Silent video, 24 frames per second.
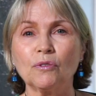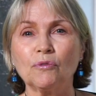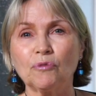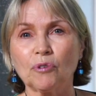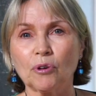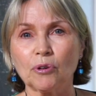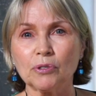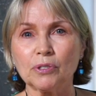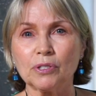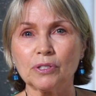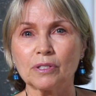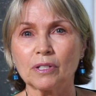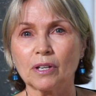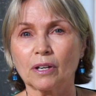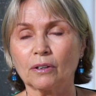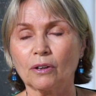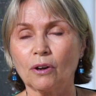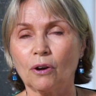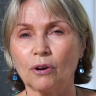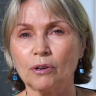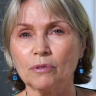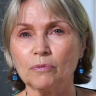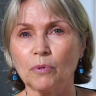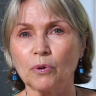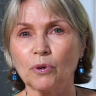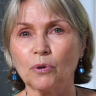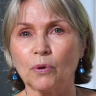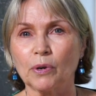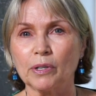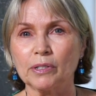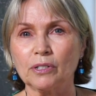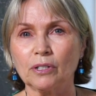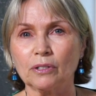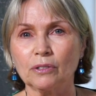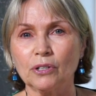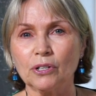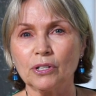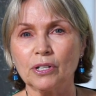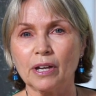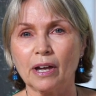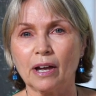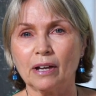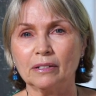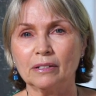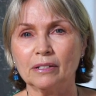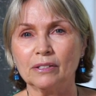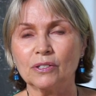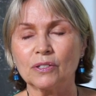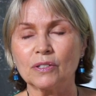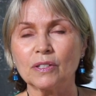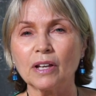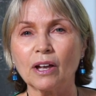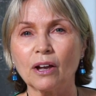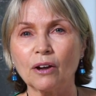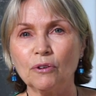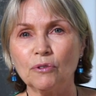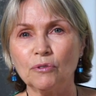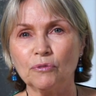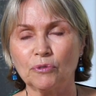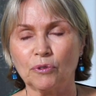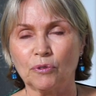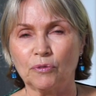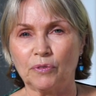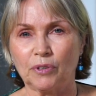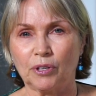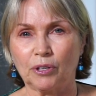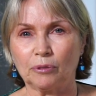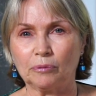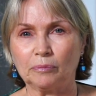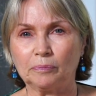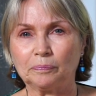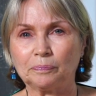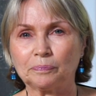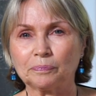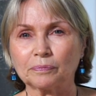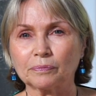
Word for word: first card we're going to look at is the overview.